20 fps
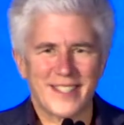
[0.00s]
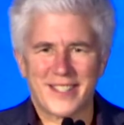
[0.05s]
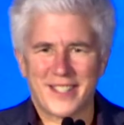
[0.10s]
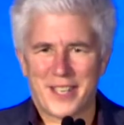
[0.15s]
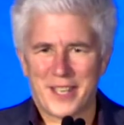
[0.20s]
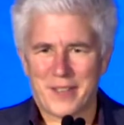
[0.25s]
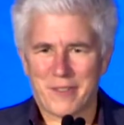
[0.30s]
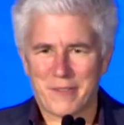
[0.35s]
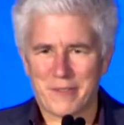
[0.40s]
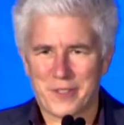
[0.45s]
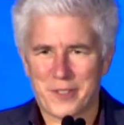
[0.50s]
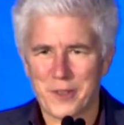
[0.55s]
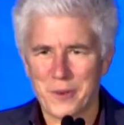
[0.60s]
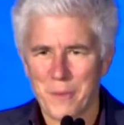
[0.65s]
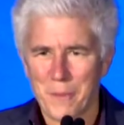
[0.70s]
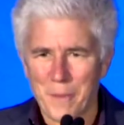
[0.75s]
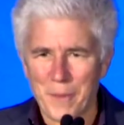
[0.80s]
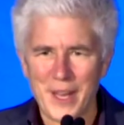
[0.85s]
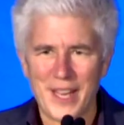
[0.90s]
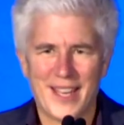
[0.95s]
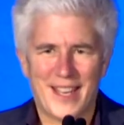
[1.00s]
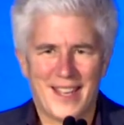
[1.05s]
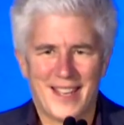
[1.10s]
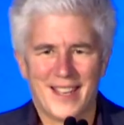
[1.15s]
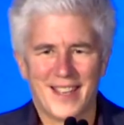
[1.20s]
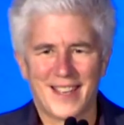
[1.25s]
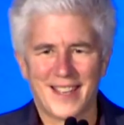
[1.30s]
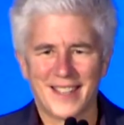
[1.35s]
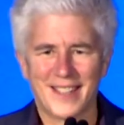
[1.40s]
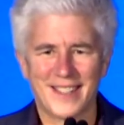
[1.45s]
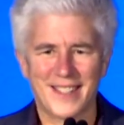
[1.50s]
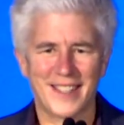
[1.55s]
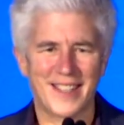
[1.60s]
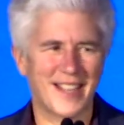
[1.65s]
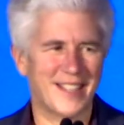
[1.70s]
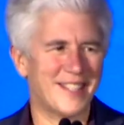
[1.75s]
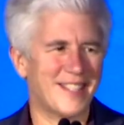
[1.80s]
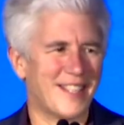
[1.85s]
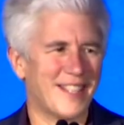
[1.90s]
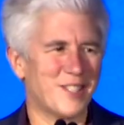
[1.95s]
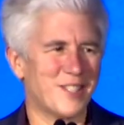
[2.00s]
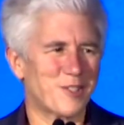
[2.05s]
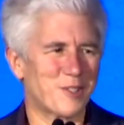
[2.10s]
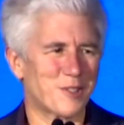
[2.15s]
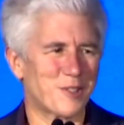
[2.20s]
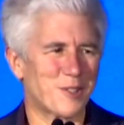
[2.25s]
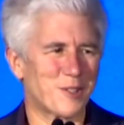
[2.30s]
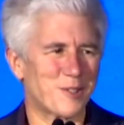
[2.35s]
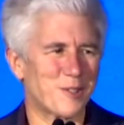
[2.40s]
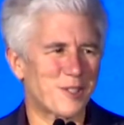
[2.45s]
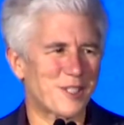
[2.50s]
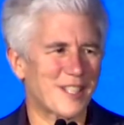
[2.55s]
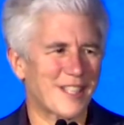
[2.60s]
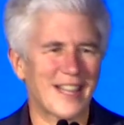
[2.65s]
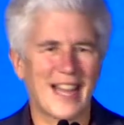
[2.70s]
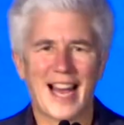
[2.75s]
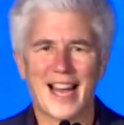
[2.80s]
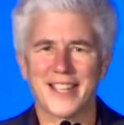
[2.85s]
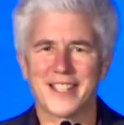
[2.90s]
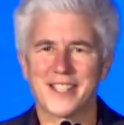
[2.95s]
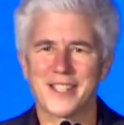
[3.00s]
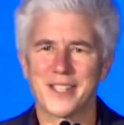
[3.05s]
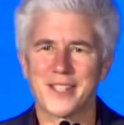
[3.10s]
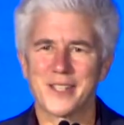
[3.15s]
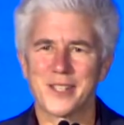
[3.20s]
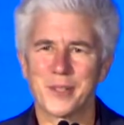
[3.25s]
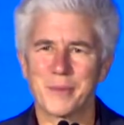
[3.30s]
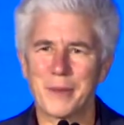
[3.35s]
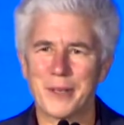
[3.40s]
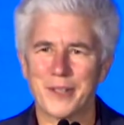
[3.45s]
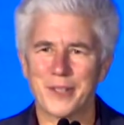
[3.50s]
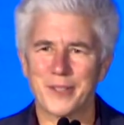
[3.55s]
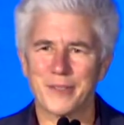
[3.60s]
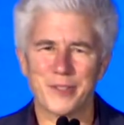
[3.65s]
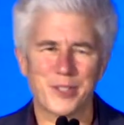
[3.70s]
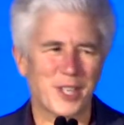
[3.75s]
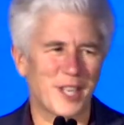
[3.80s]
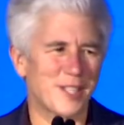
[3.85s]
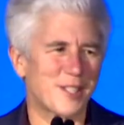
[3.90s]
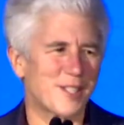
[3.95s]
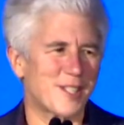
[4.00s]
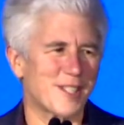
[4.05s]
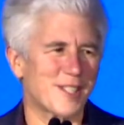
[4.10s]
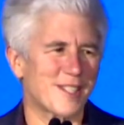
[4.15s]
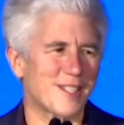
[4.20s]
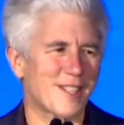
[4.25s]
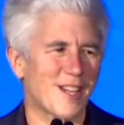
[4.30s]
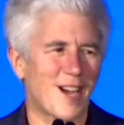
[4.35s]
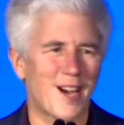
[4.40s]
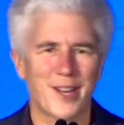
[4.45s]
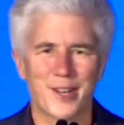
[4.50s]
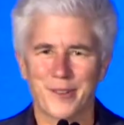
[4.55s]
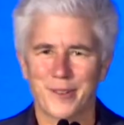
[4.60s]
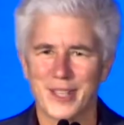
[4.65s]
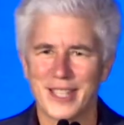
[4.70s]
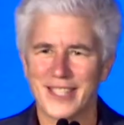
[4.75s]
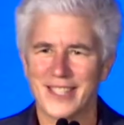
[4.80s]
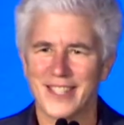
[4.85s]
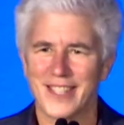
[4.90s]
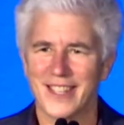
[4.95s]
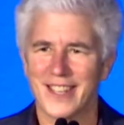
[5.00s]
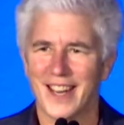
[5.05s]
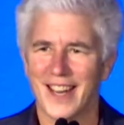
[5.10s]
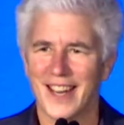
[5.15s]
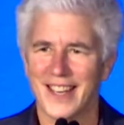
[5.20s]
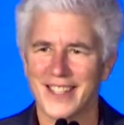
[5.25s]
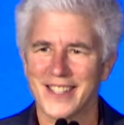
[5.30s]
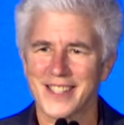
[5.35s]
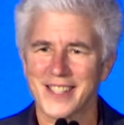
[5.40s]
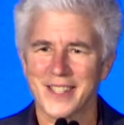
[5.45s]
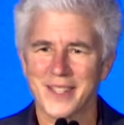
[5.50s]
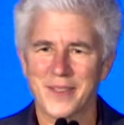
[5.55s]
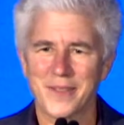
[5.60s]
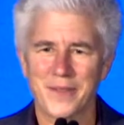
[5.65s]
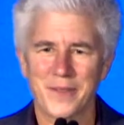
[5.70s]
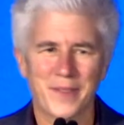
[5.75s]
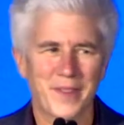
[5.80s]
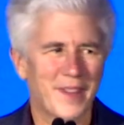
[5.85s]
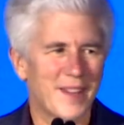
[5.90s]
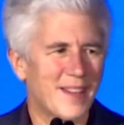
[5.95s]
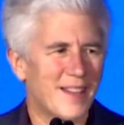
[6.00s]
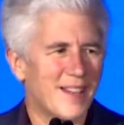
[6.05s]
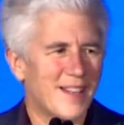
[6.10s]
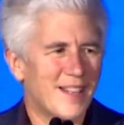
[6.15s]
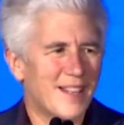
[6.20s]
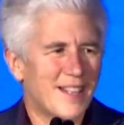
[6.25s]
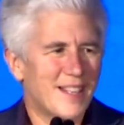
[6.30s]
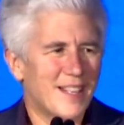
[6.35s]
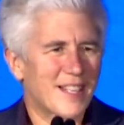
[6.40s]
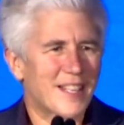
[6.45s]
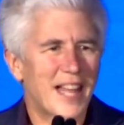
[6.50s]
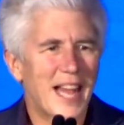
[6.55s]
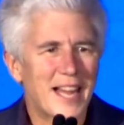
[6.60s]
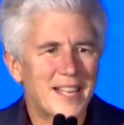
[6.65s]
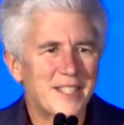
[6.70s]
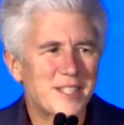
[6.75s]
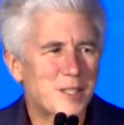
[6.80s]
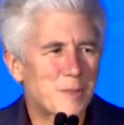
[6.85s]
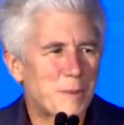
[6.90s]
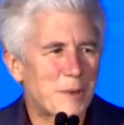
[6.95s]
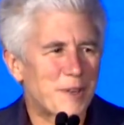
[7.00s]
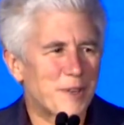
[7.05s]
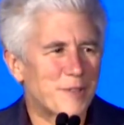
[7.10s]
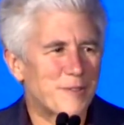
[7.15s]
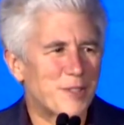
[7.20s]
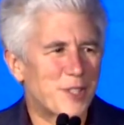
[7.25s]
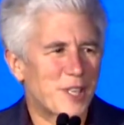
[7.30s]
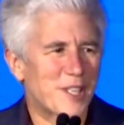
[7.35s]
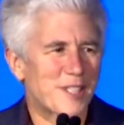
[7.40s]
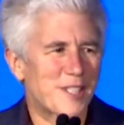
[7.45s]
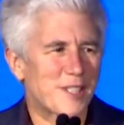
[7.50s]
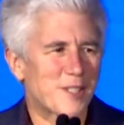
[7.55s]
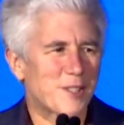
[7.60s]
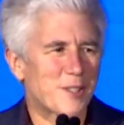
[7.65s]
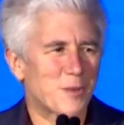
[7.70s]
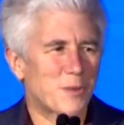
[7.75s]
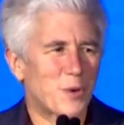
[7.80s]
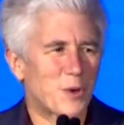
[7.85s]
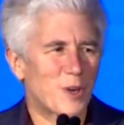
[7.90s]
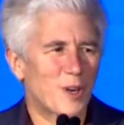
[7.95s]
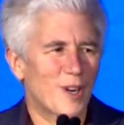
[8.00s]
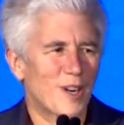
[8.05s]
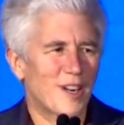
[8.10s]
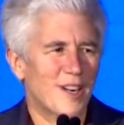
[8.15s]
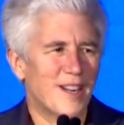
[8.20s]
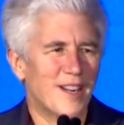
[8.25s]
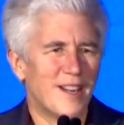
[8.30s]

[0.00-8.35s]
gift to me to get to introduce GLAAD's Spirit of Justice honoree tonight. GLAAD's Spirit of Justice Award